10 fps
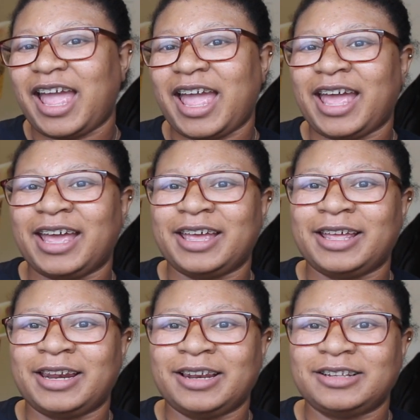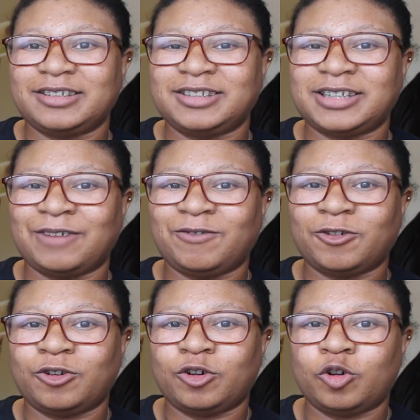and
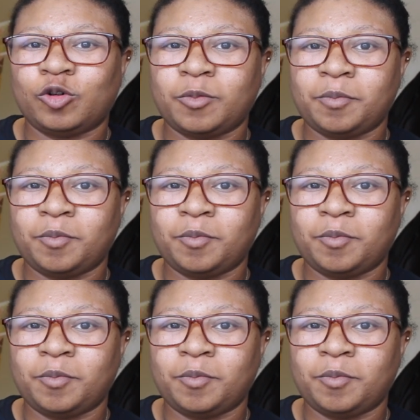several